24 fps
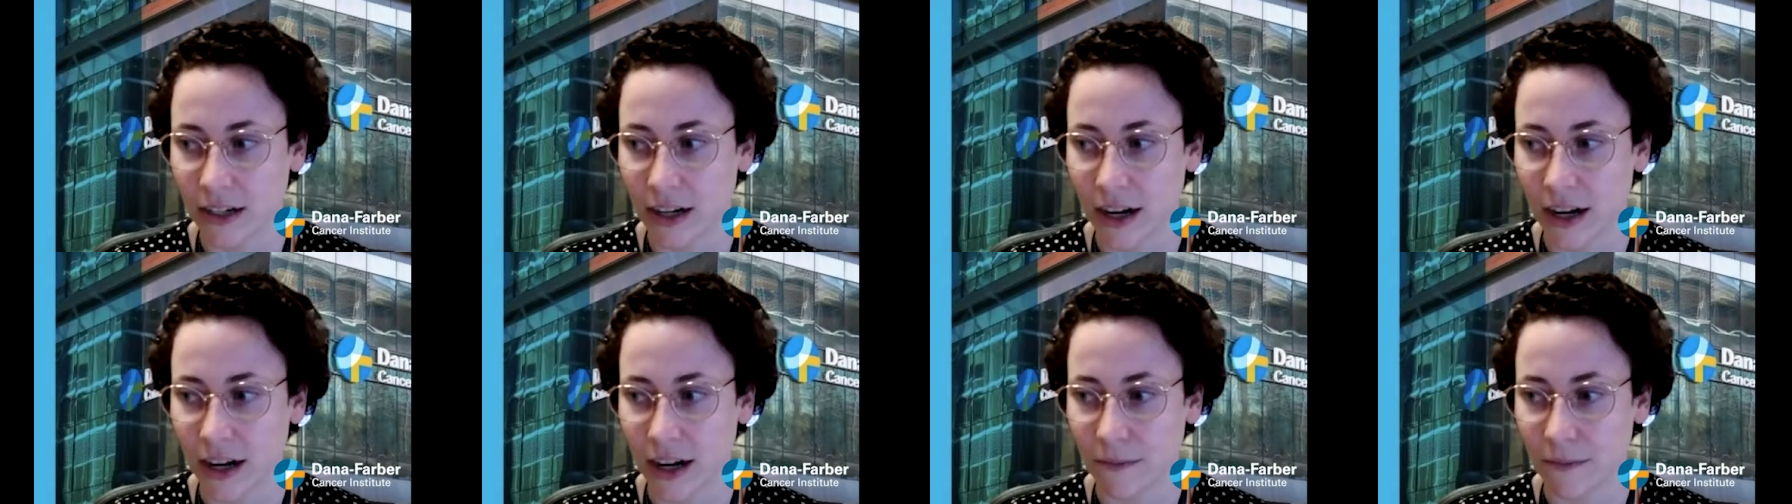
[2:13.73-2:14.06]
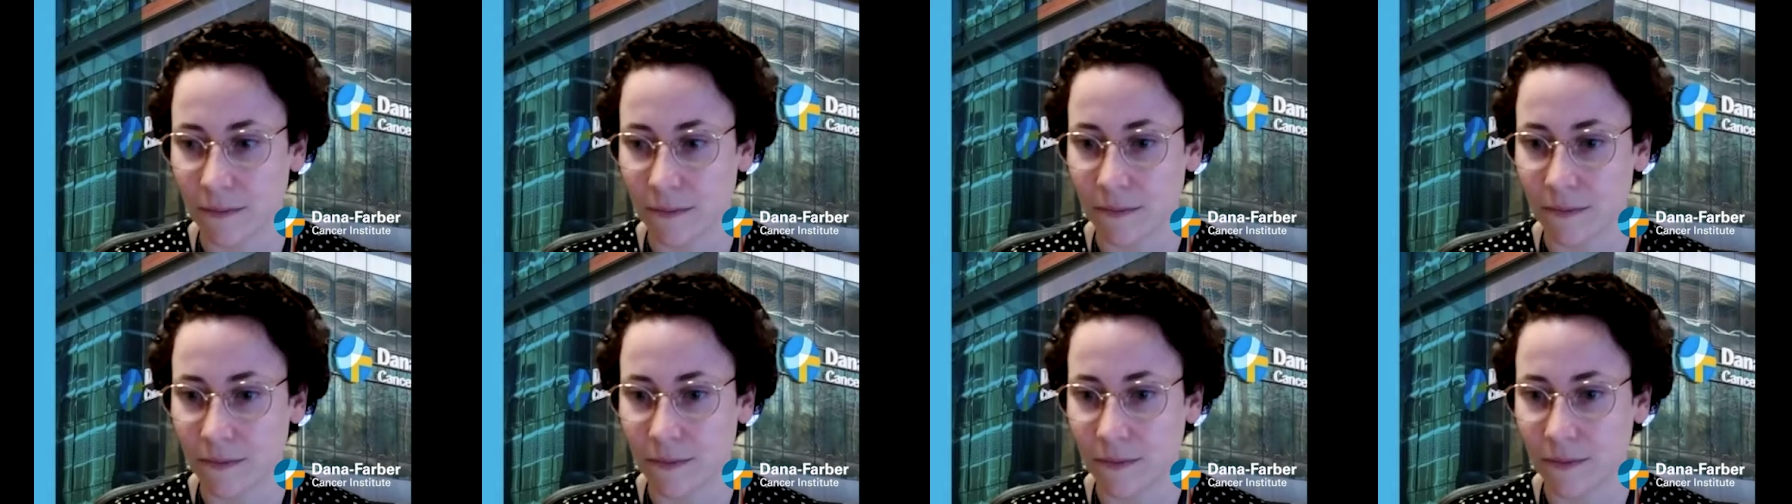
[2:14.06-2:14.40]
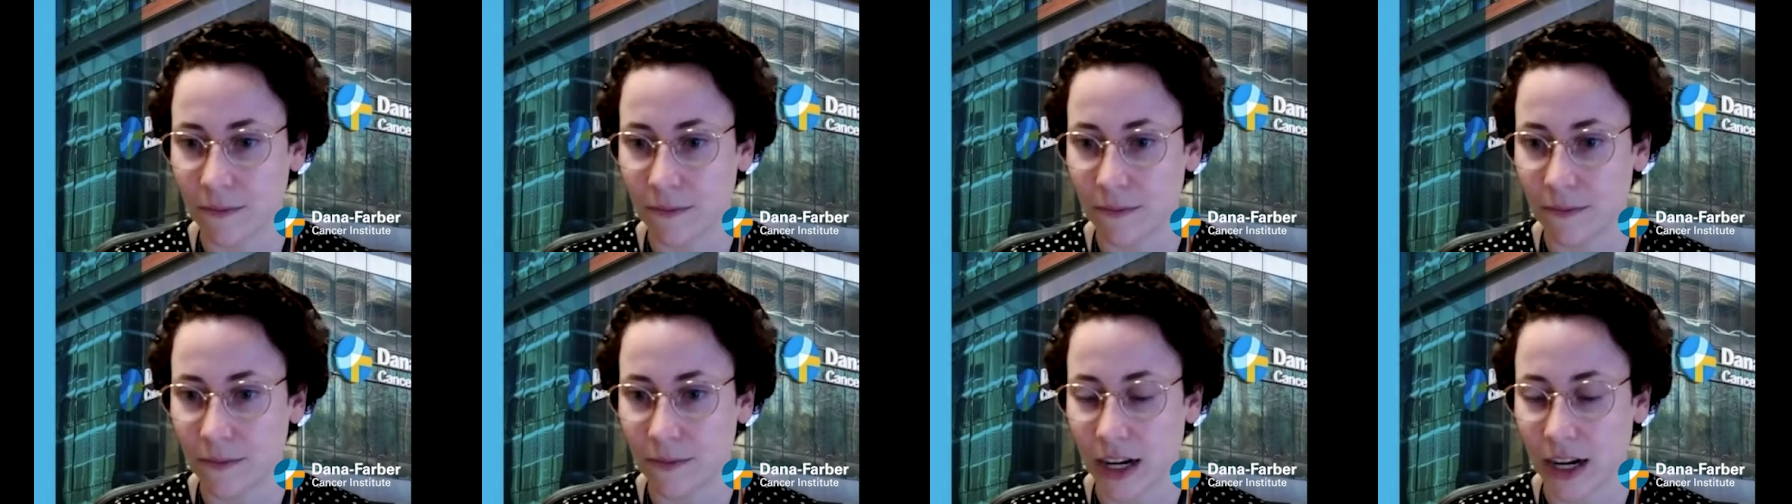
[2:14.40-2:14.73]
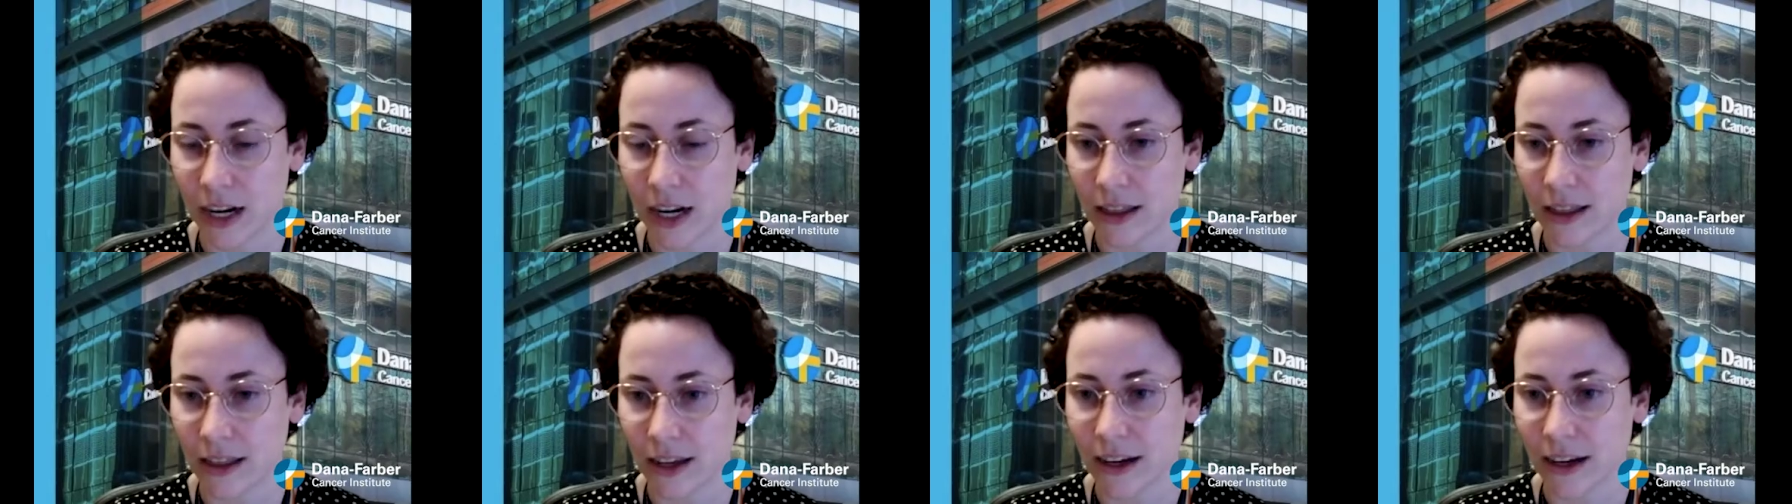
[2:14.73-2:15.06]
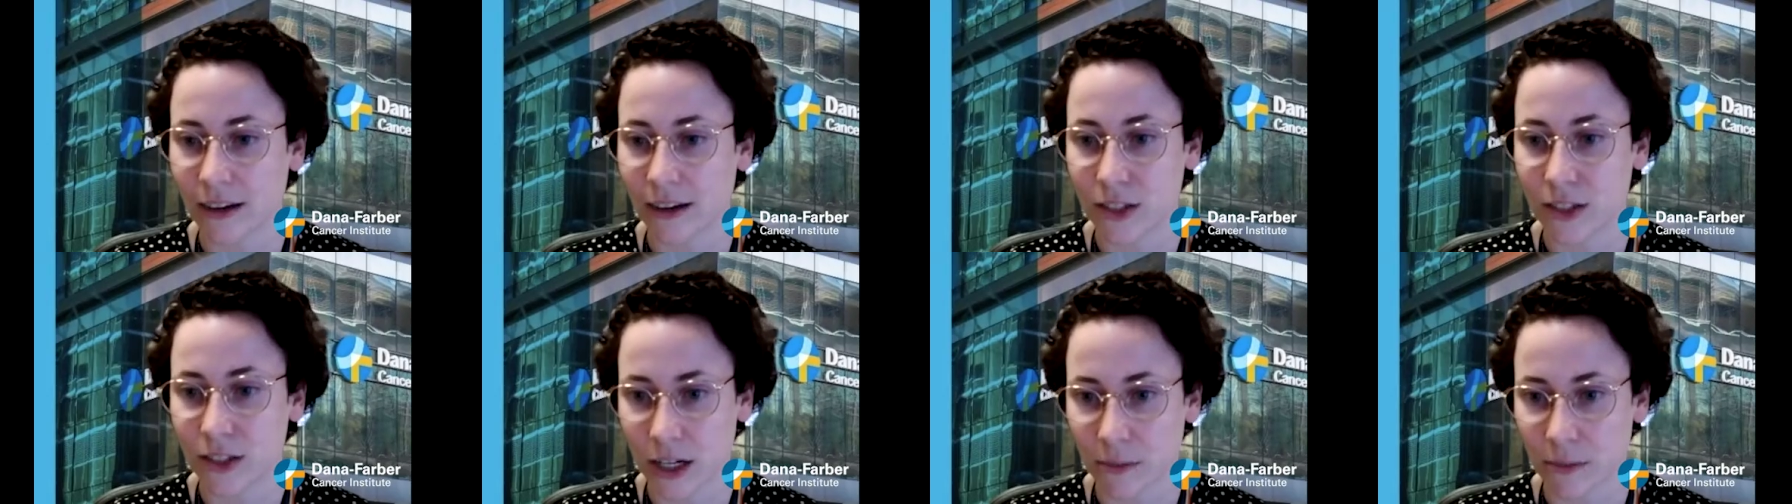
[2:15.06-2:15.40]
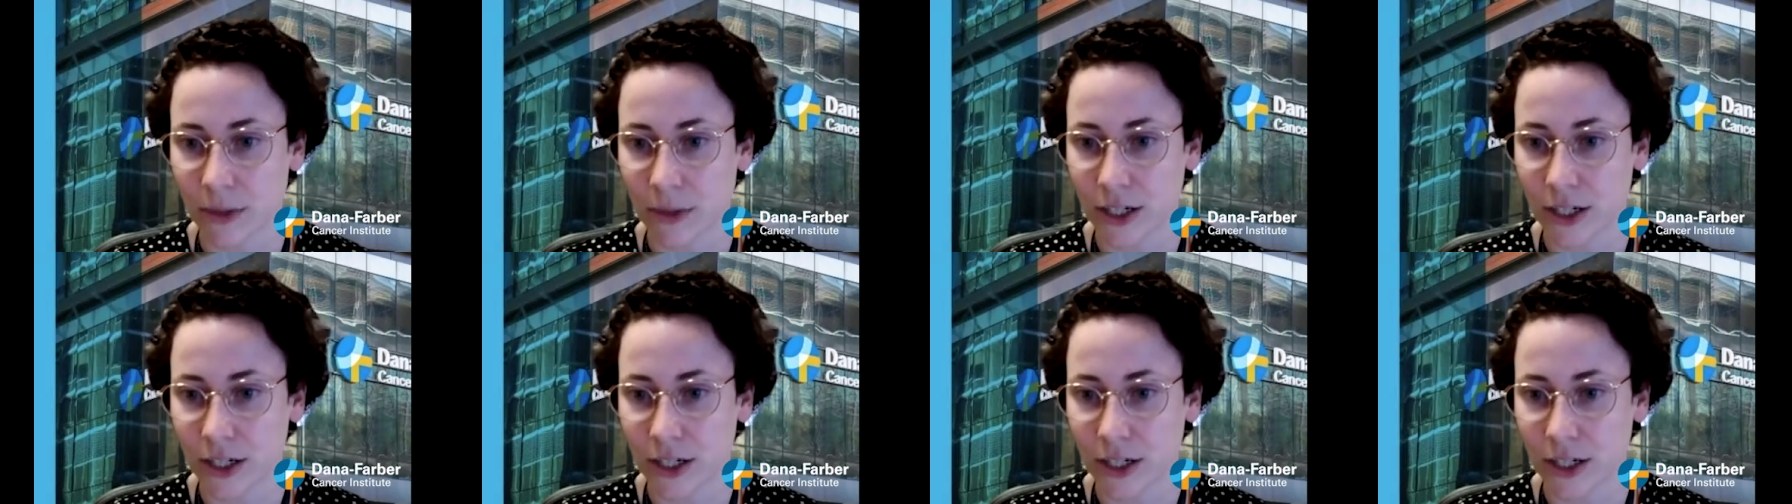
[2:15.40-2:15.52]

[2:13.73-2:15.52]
um, then I think I've done my